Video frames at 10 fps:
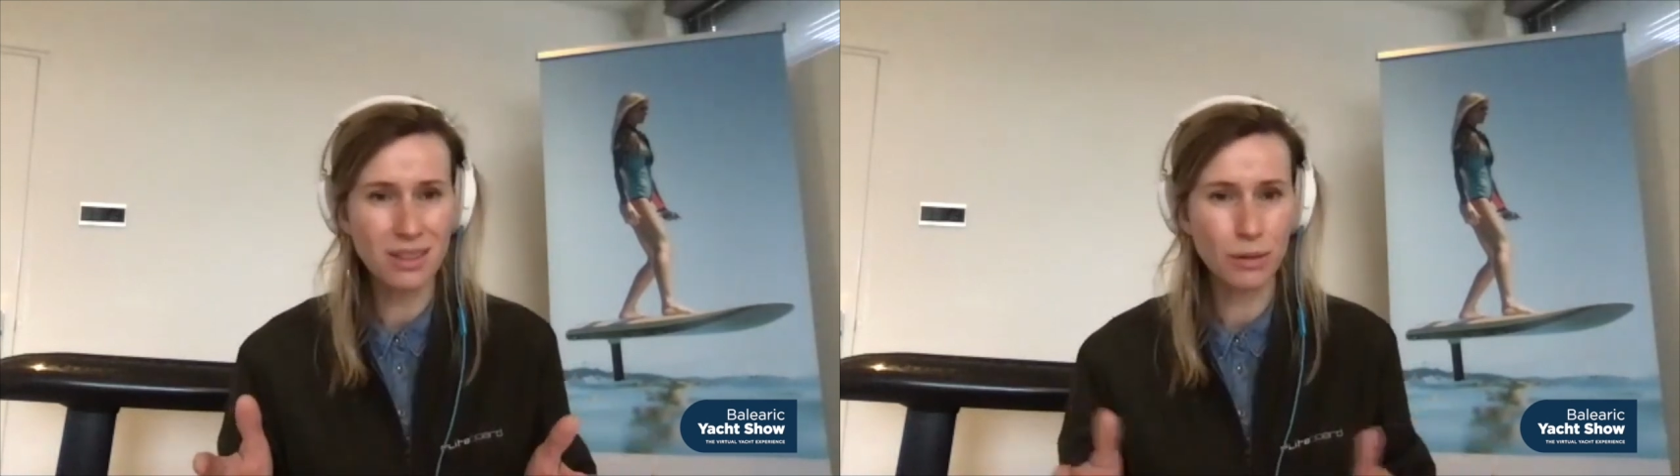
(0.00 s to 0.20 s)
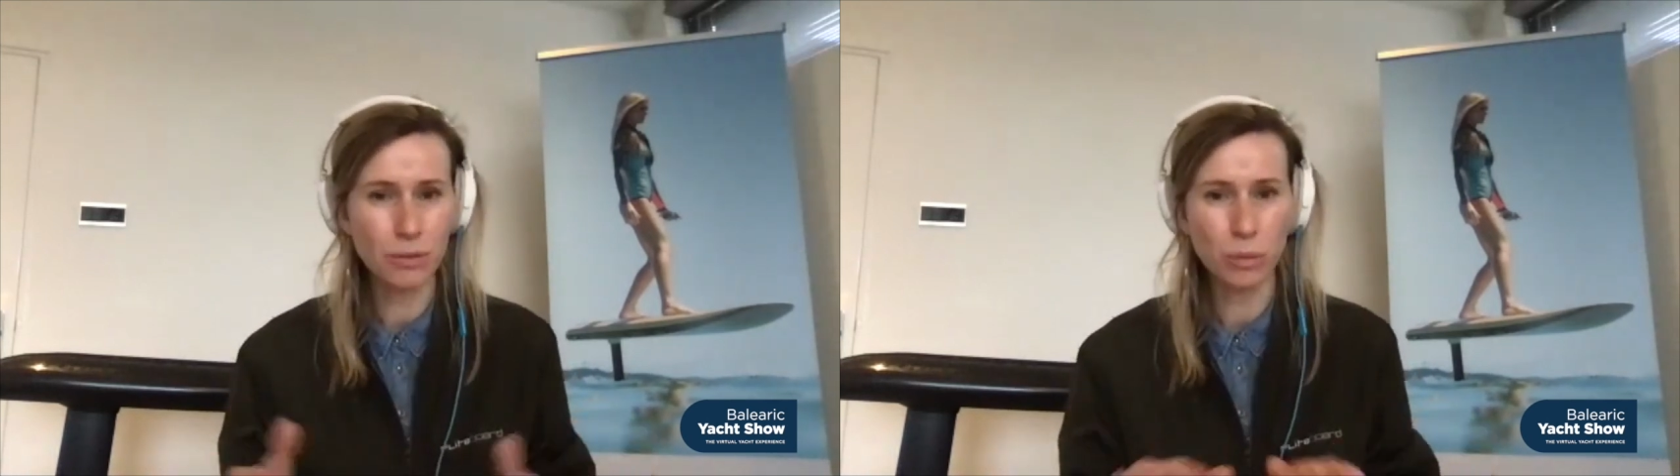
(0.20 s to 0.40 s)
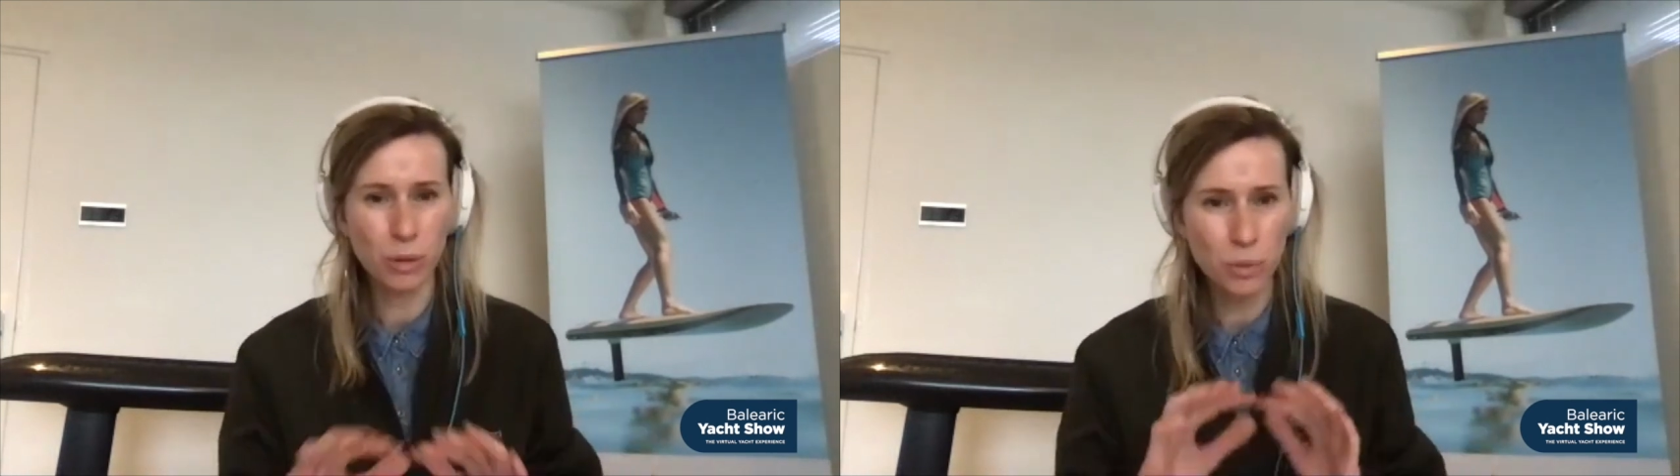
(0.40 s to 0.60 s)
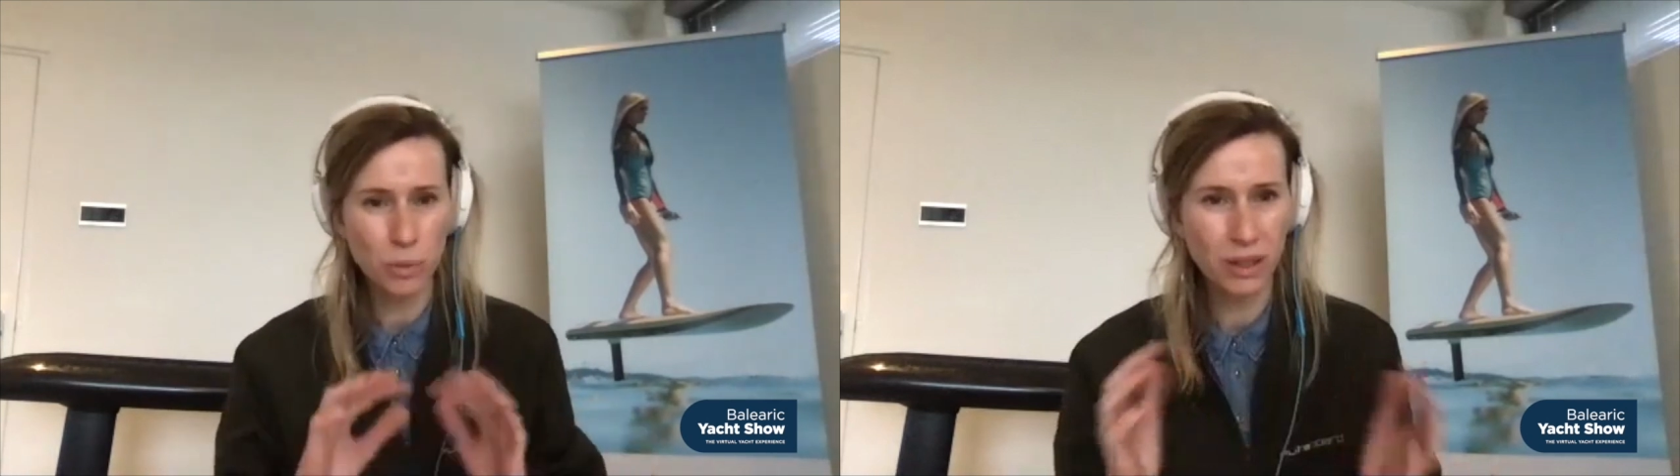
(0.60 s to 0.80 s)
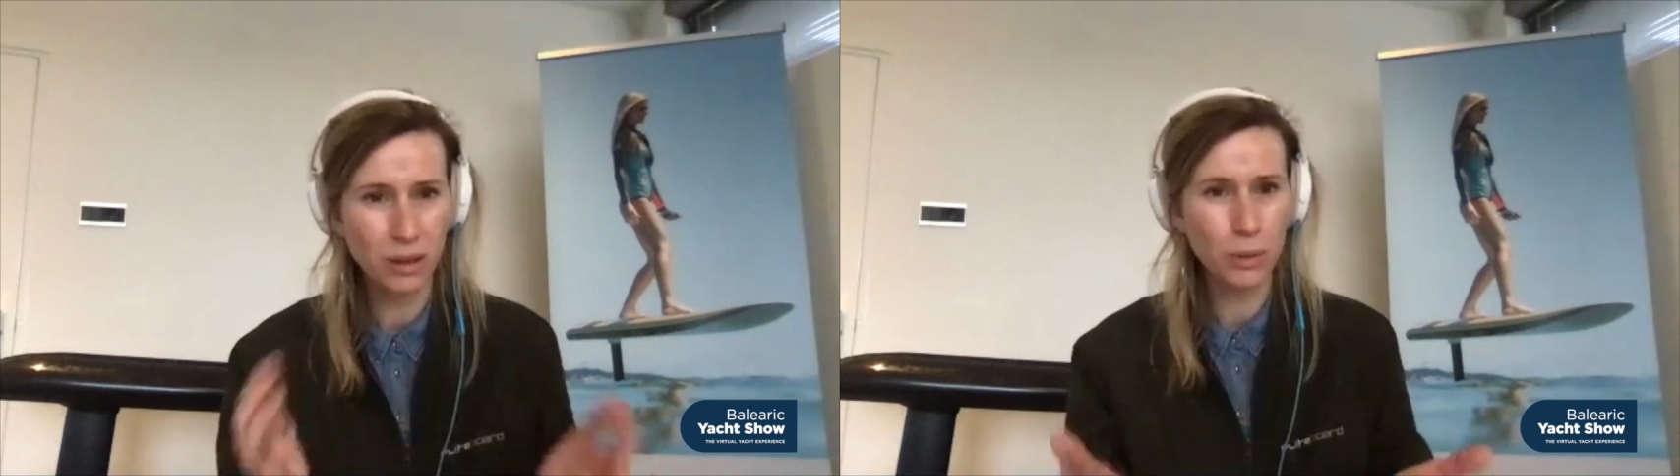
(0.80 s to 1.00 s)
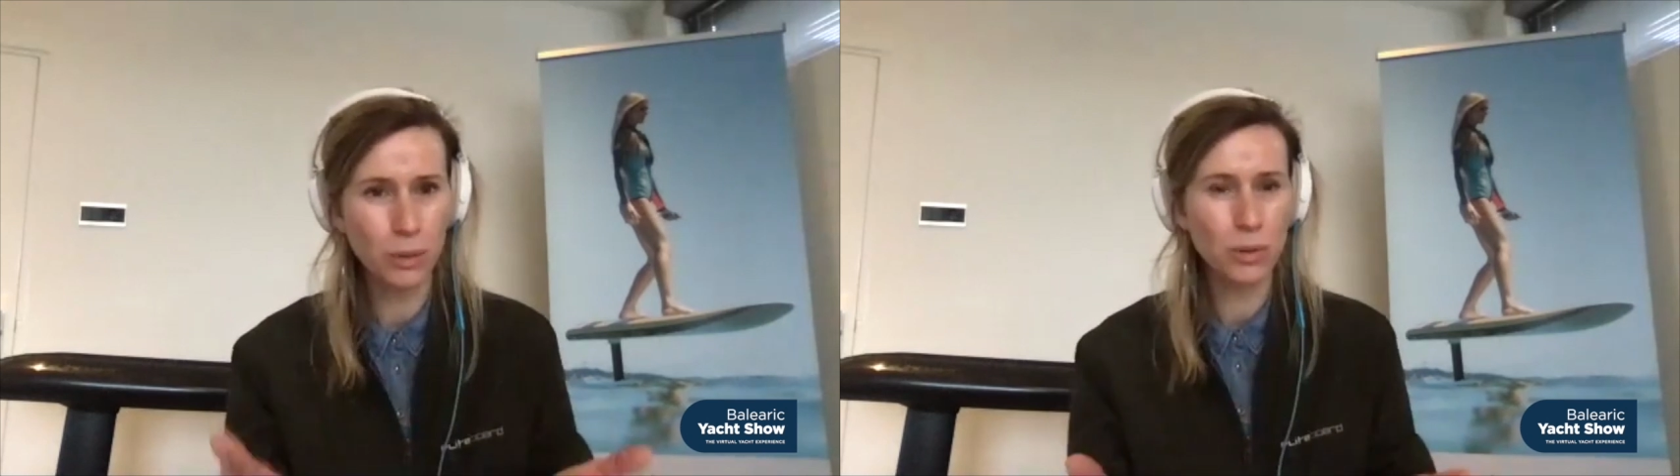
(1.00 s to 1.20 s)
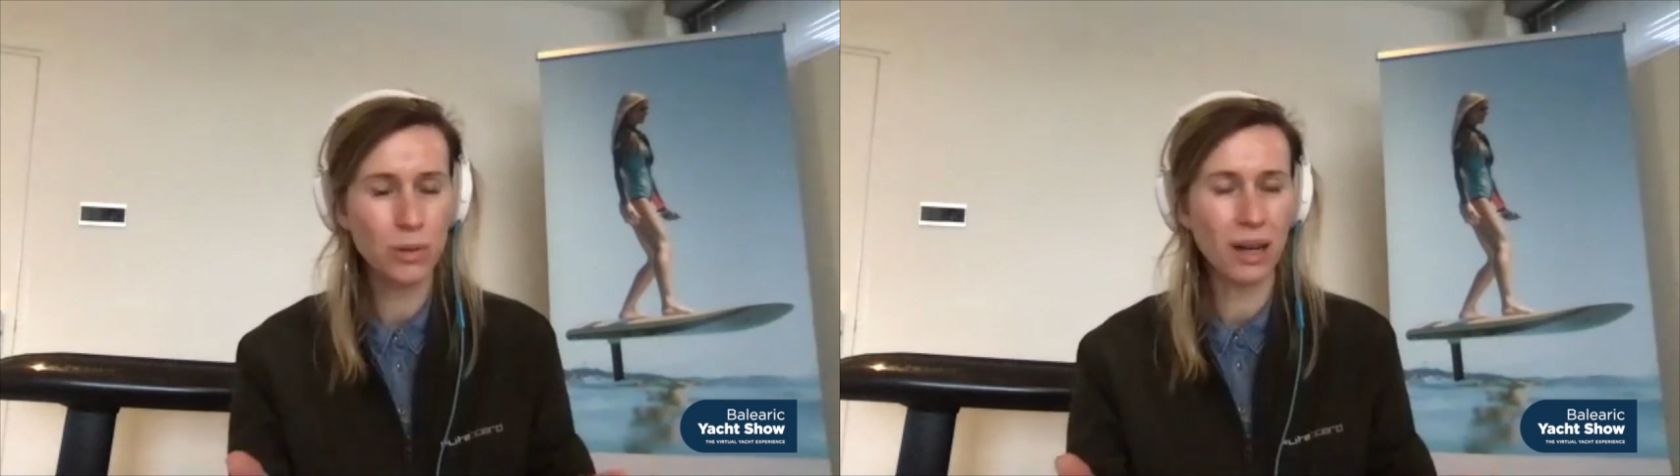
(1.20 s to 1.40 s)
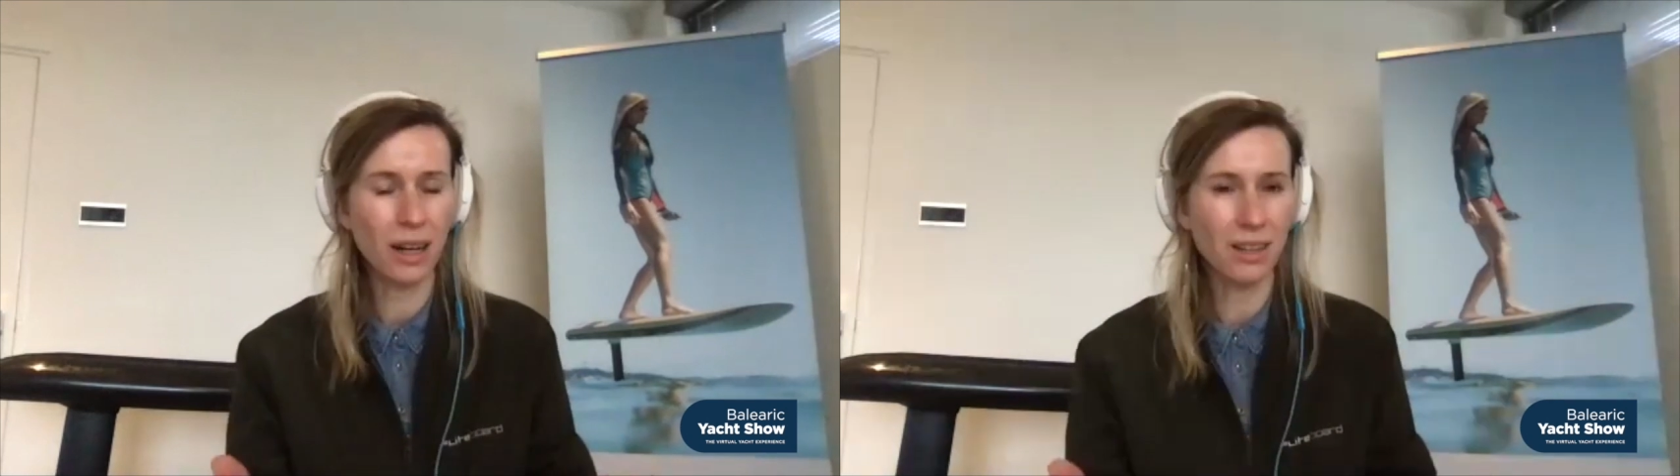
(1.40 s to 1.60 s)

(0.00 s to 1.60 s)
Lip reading: so very much within those